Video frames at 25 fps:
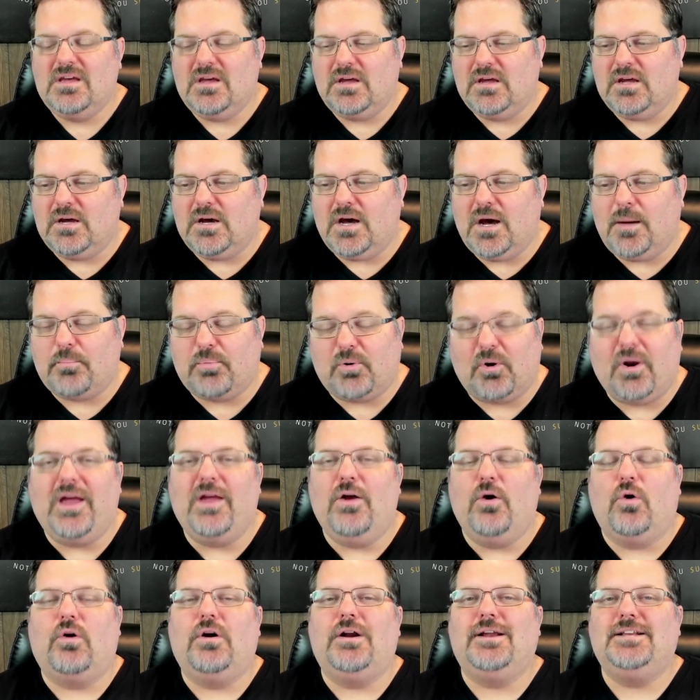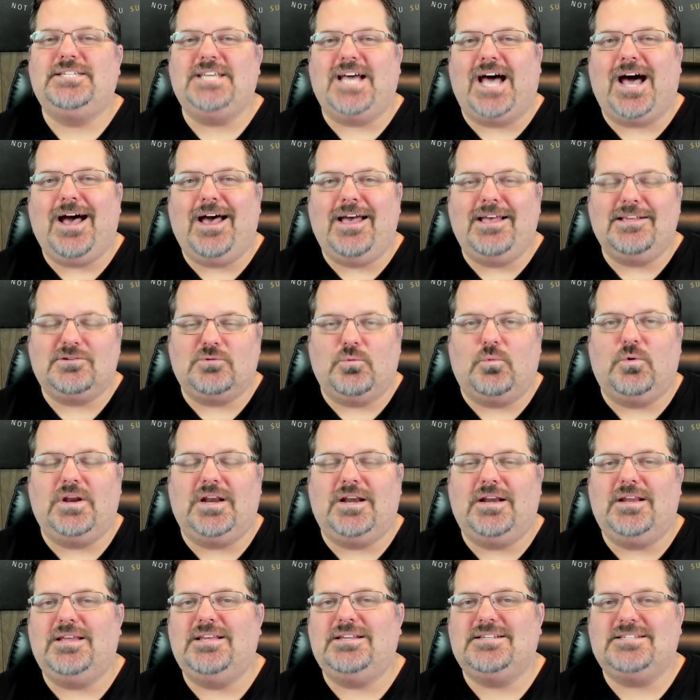prioritize what
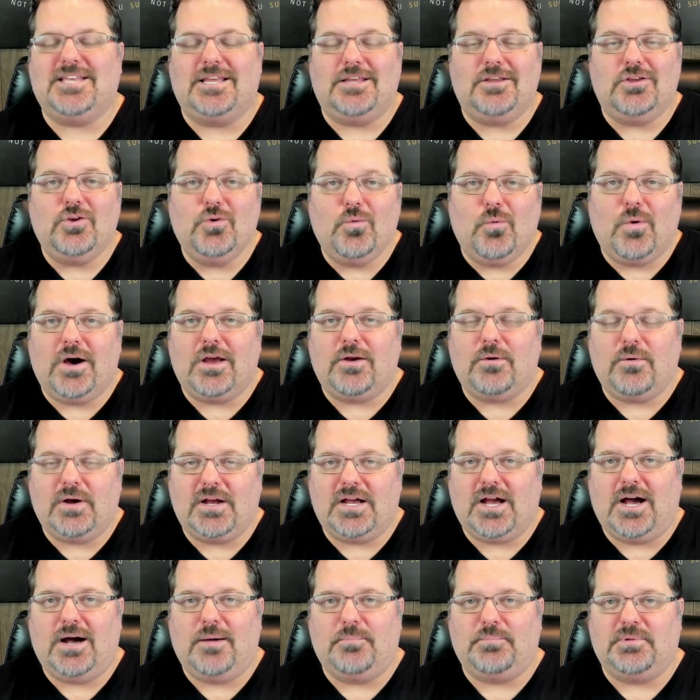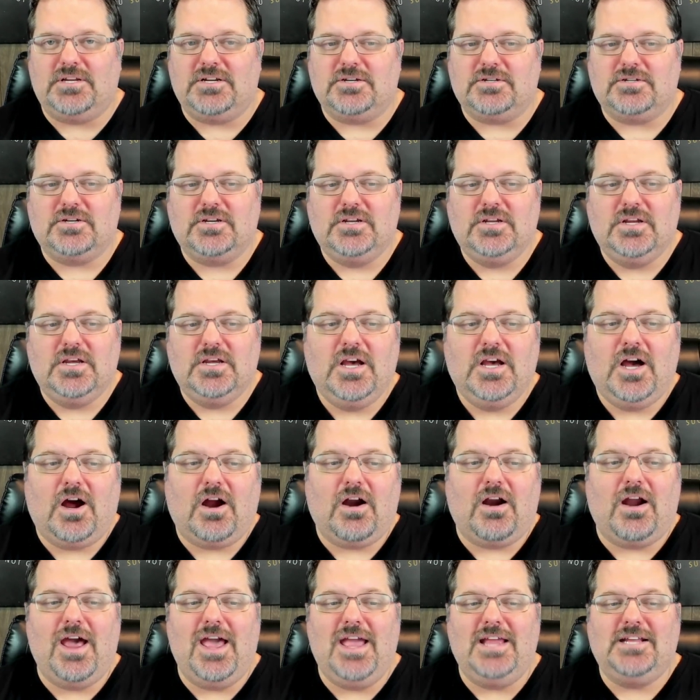it is that you want to accomplish.
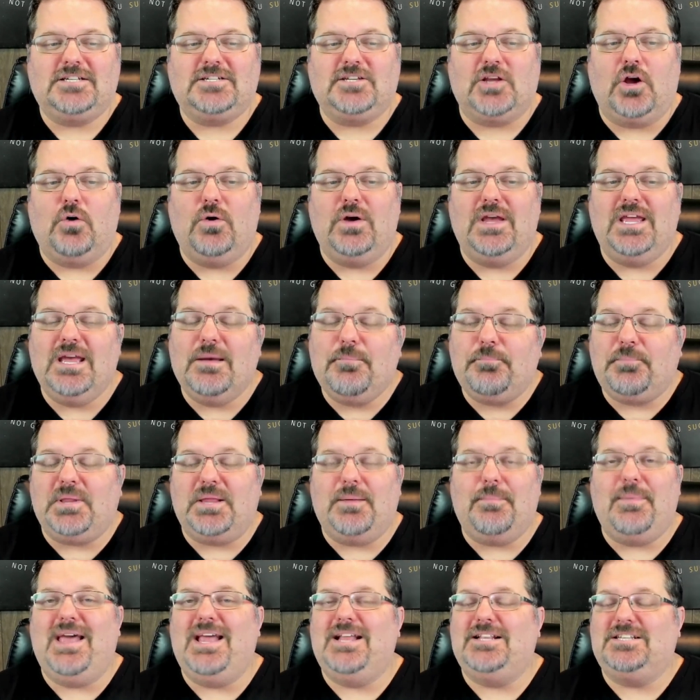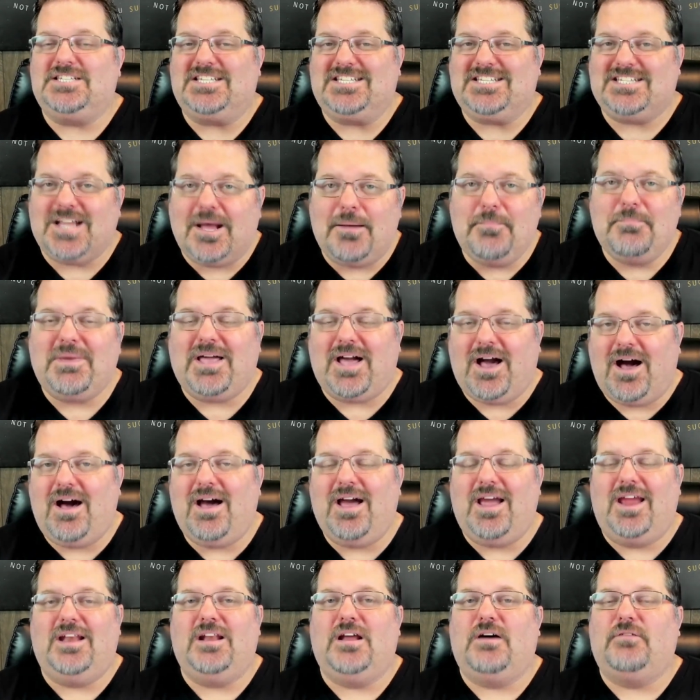All right. So implement some
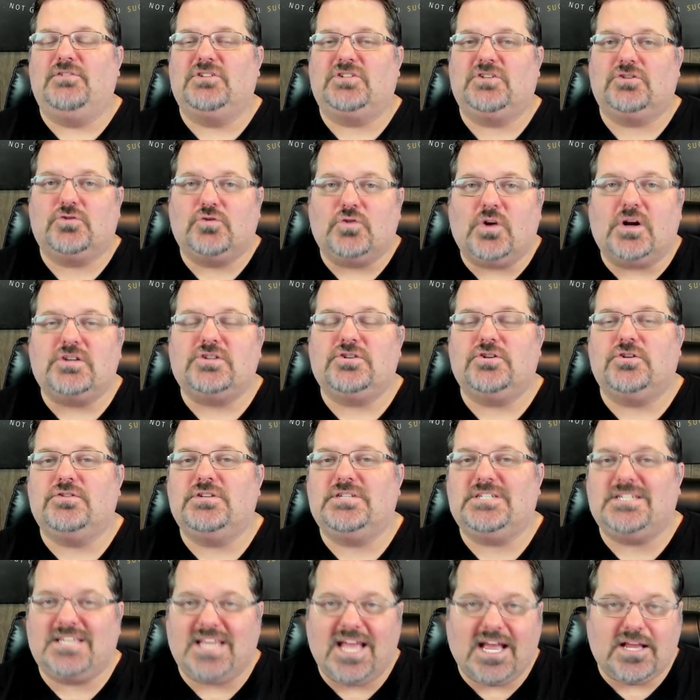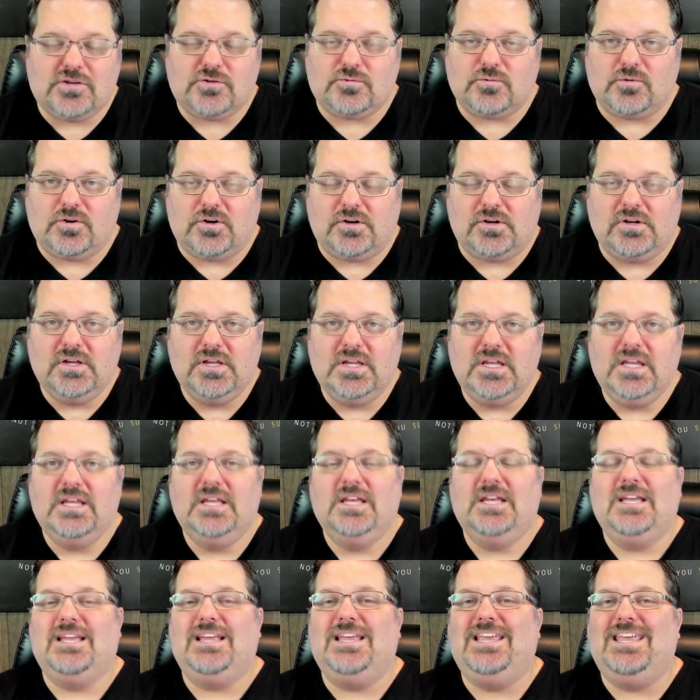kind of a structured schedule,
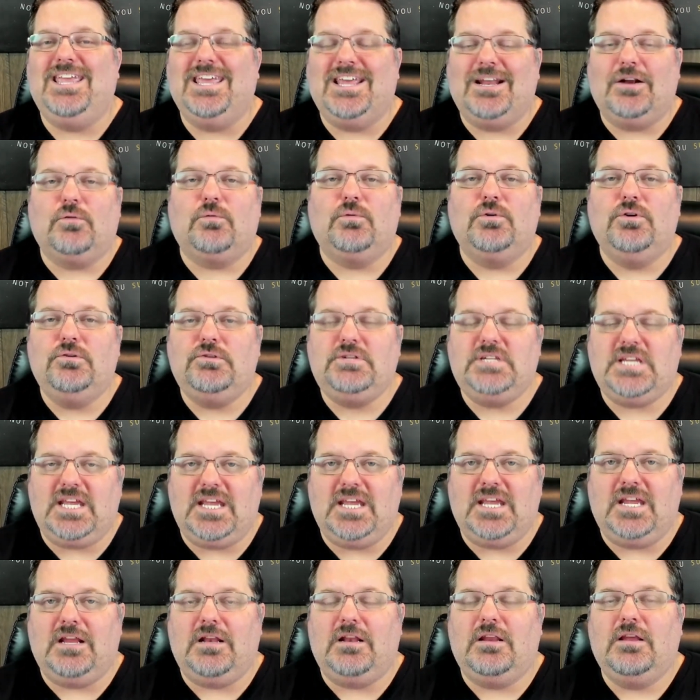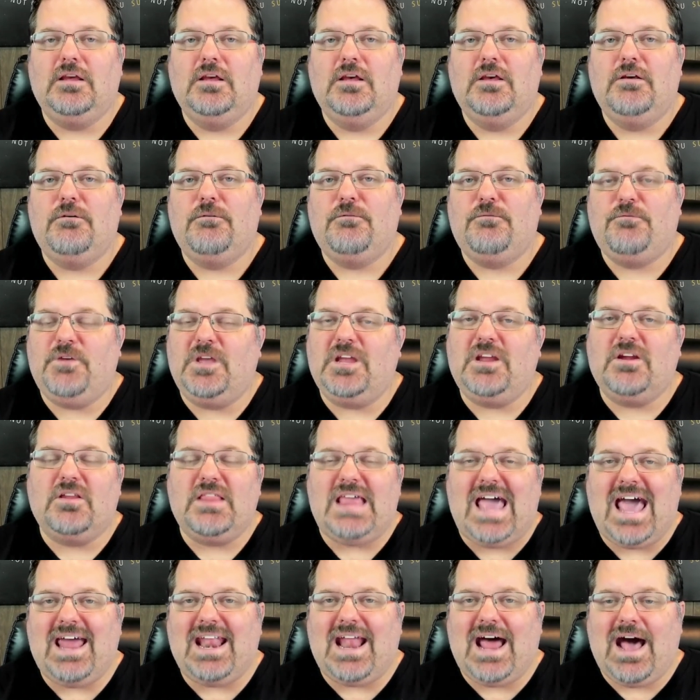get a routine, figure
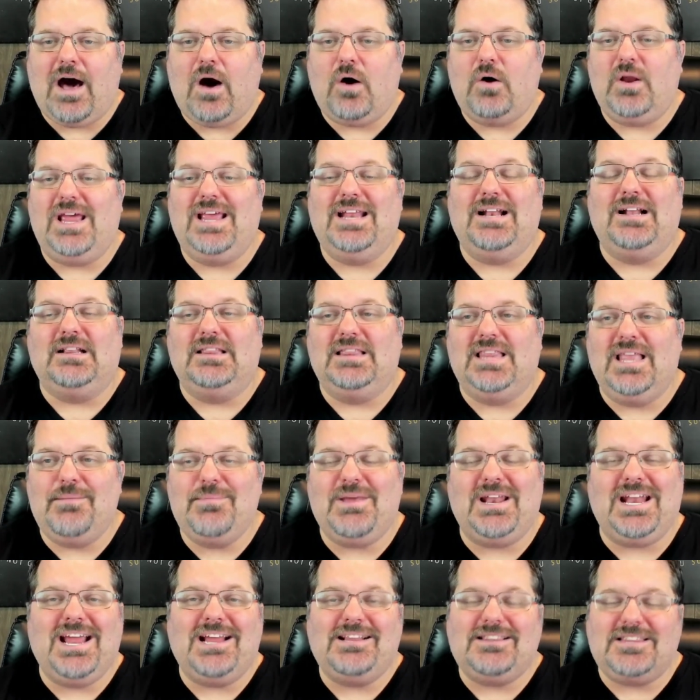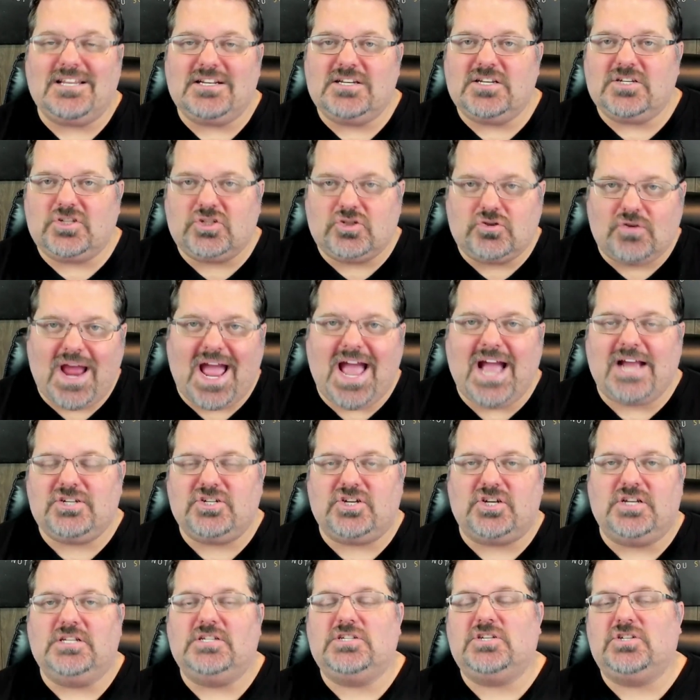that out, and eliminate the
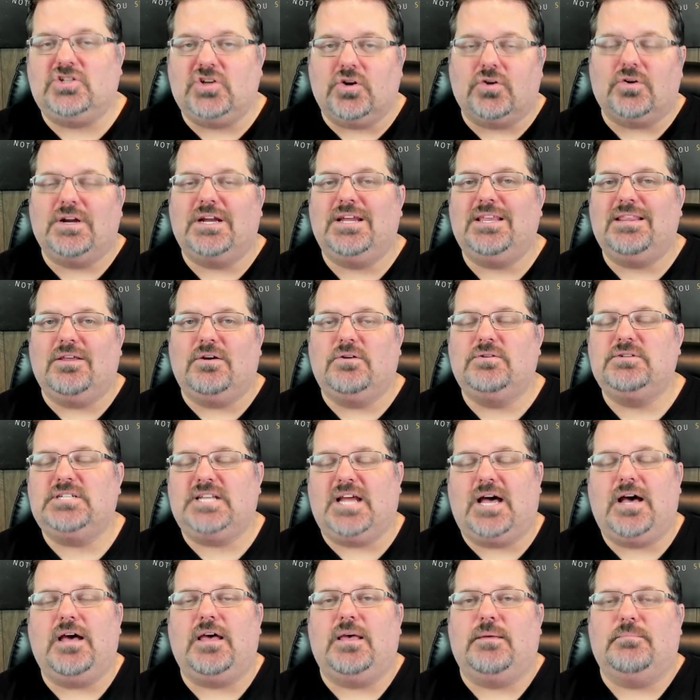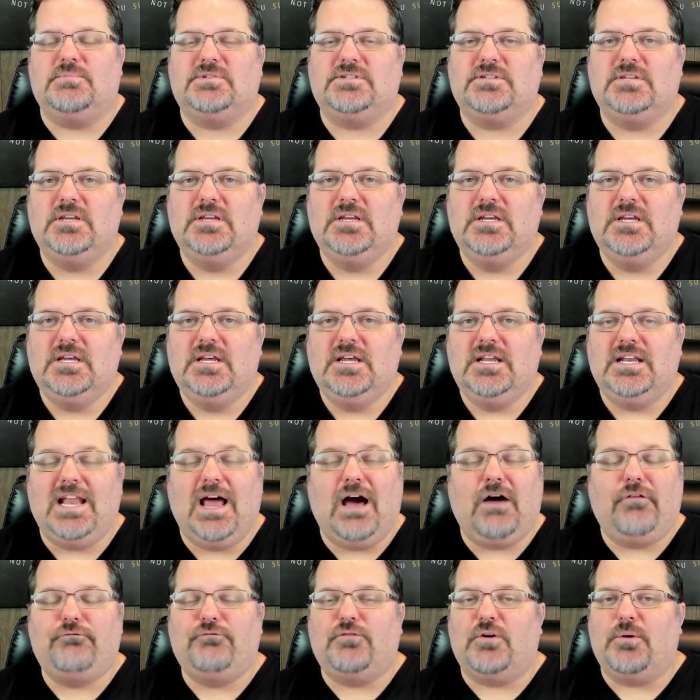distractions during those times.
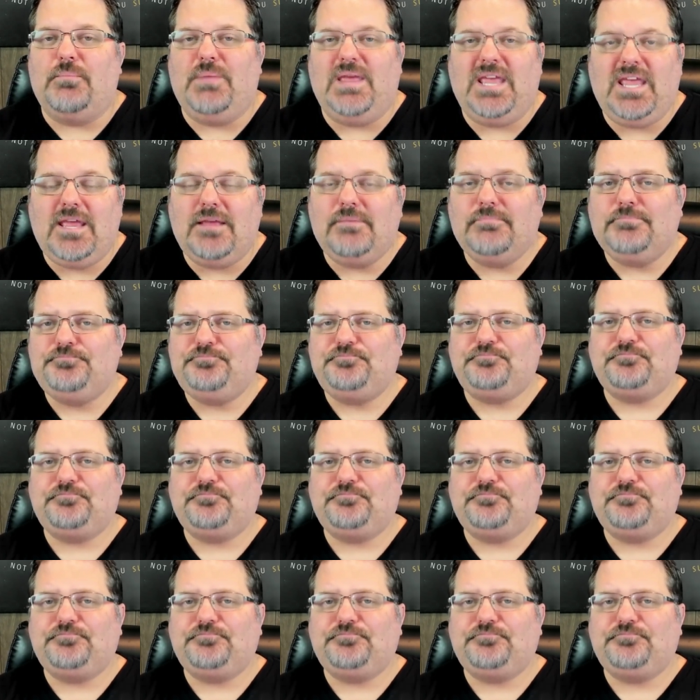Now, for me,